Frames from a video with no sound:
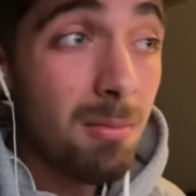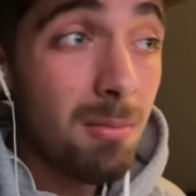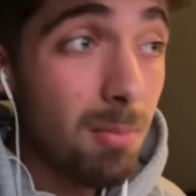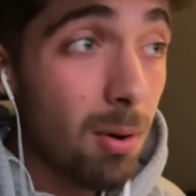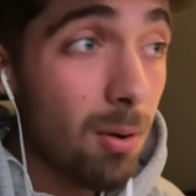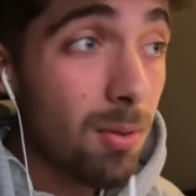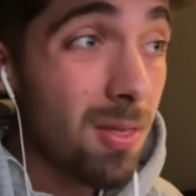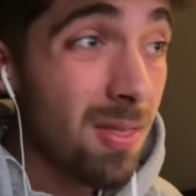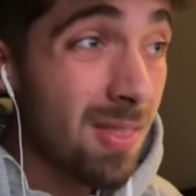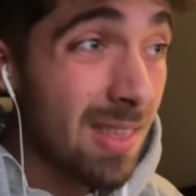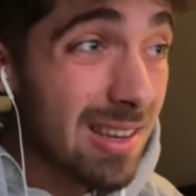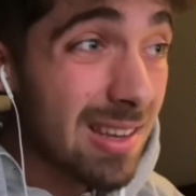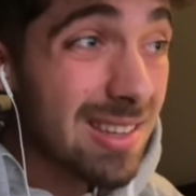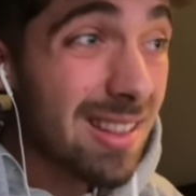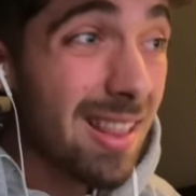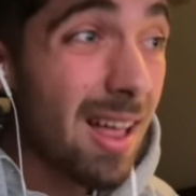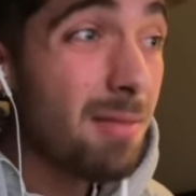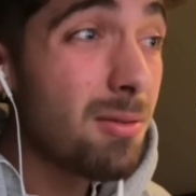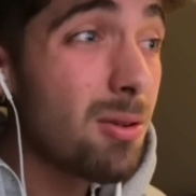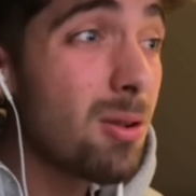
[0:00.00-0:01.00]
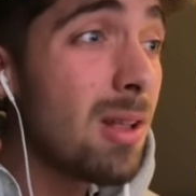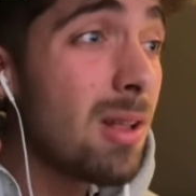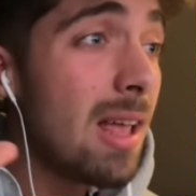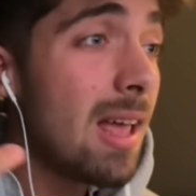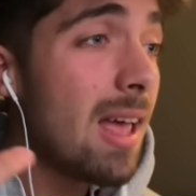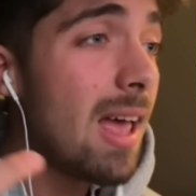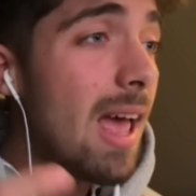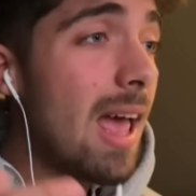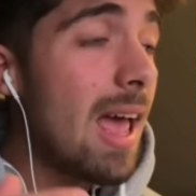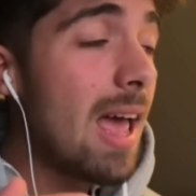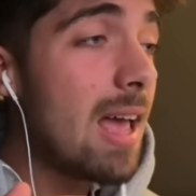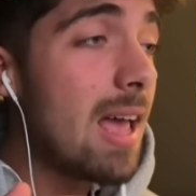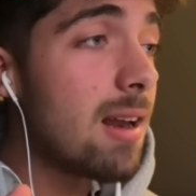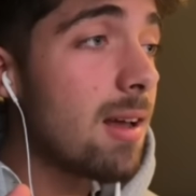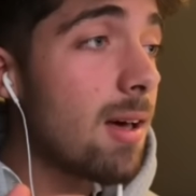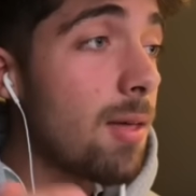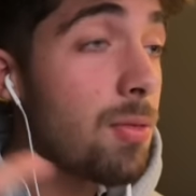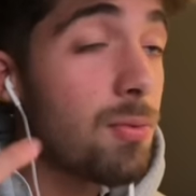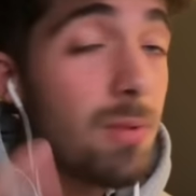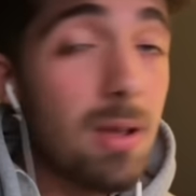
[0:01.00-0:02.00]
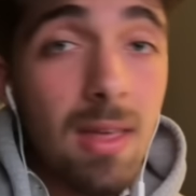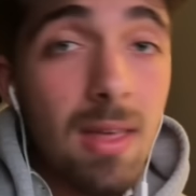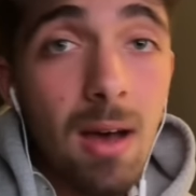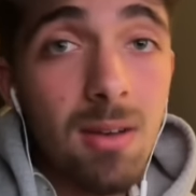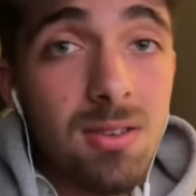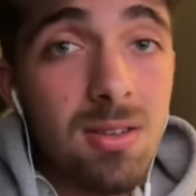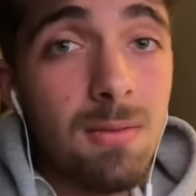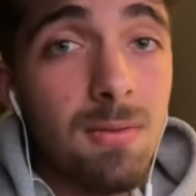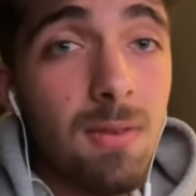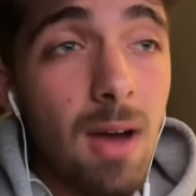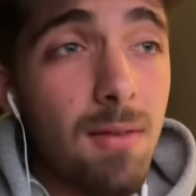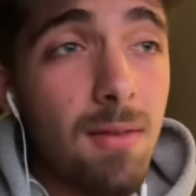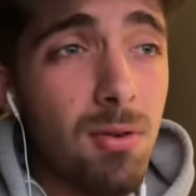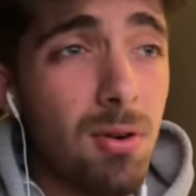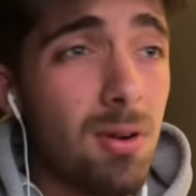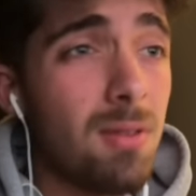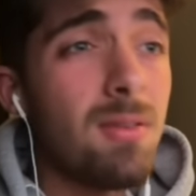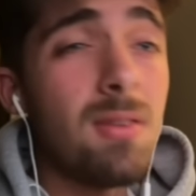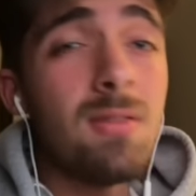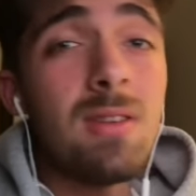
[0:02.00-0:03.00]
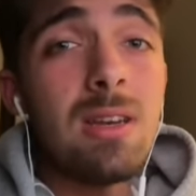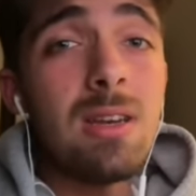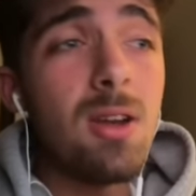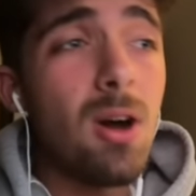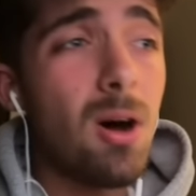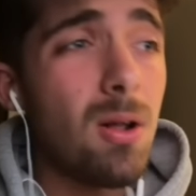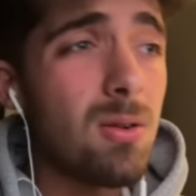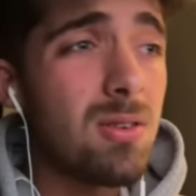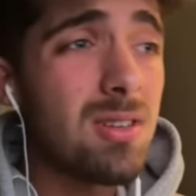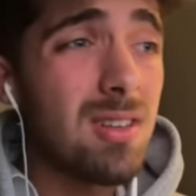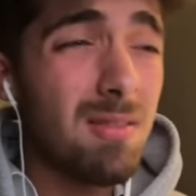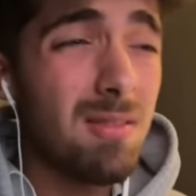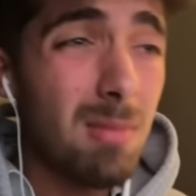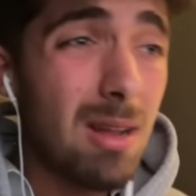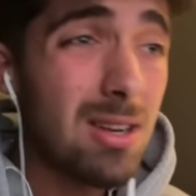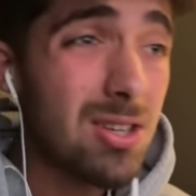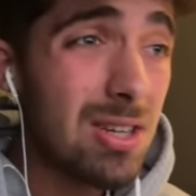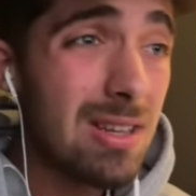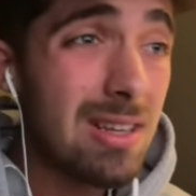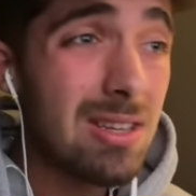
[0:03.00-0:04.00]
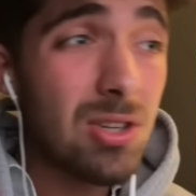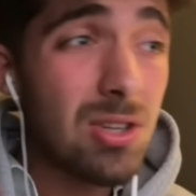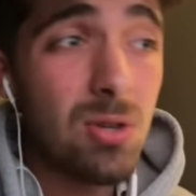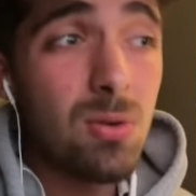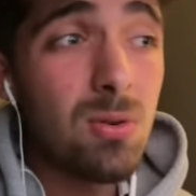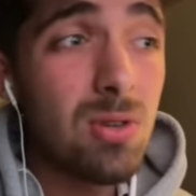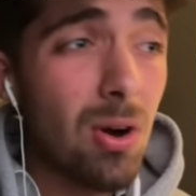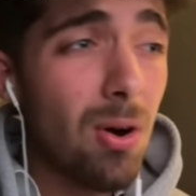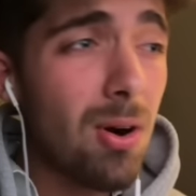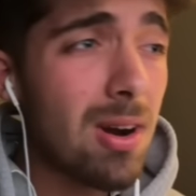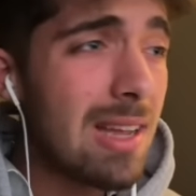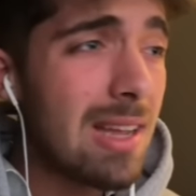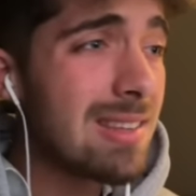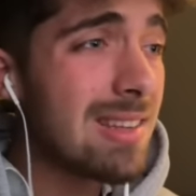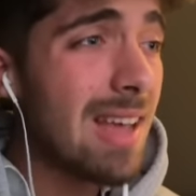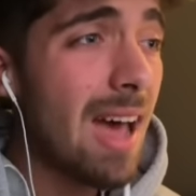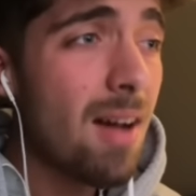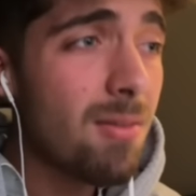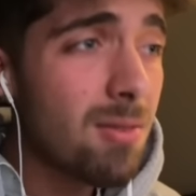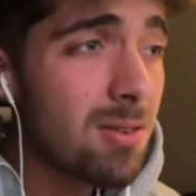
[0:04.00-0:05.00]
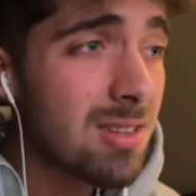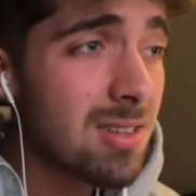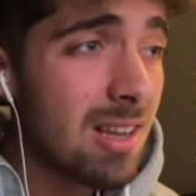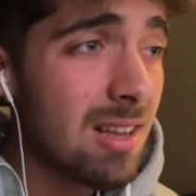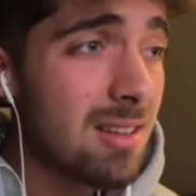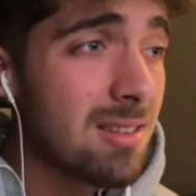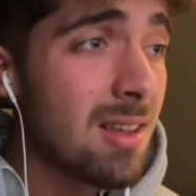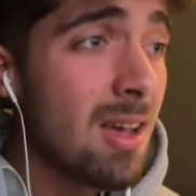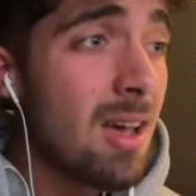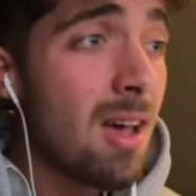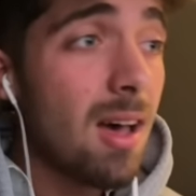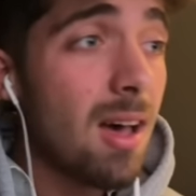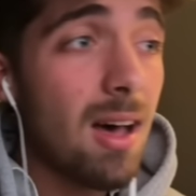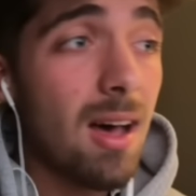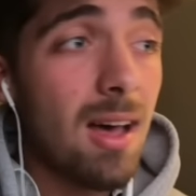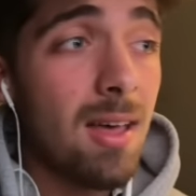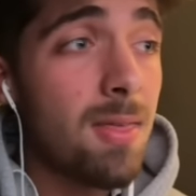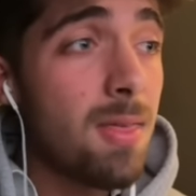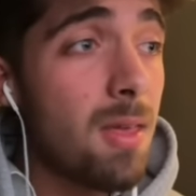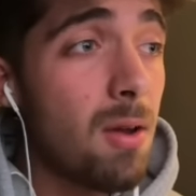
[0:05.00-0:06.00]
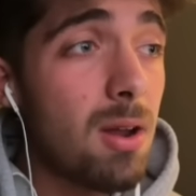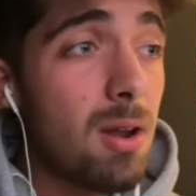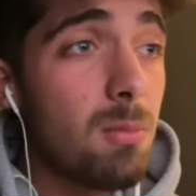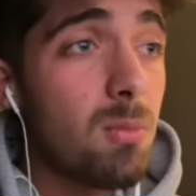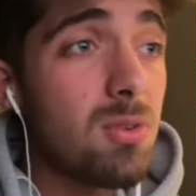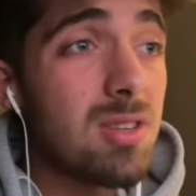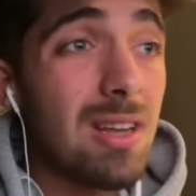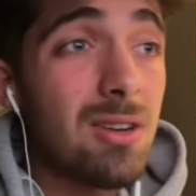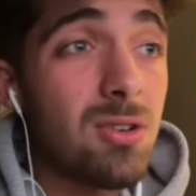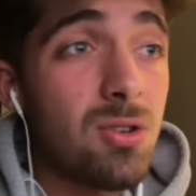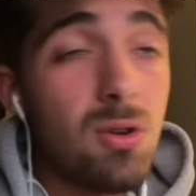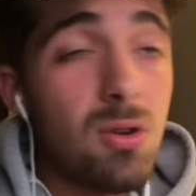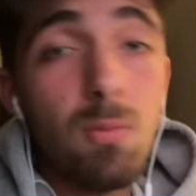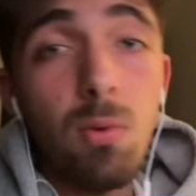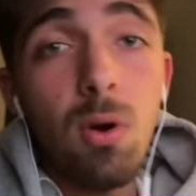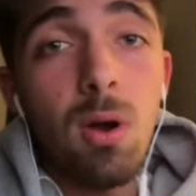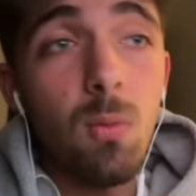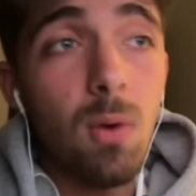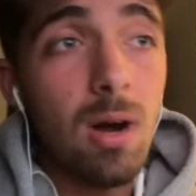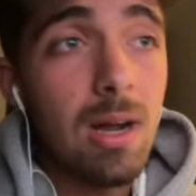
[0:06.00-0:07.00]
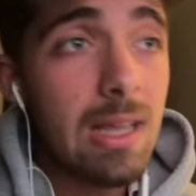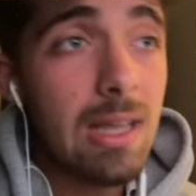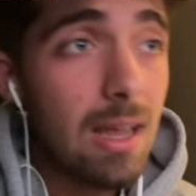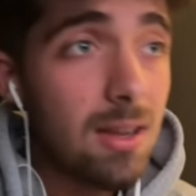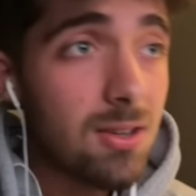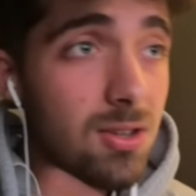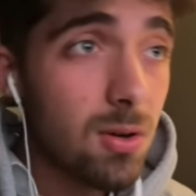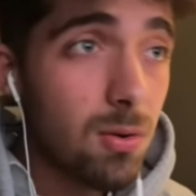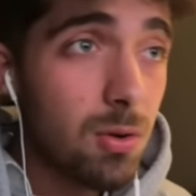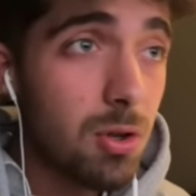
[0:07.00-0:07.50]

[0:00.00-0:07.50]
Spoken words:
both this level and $3,550. I've mentioned these two targets ever since Ethereum was at 2.1K, so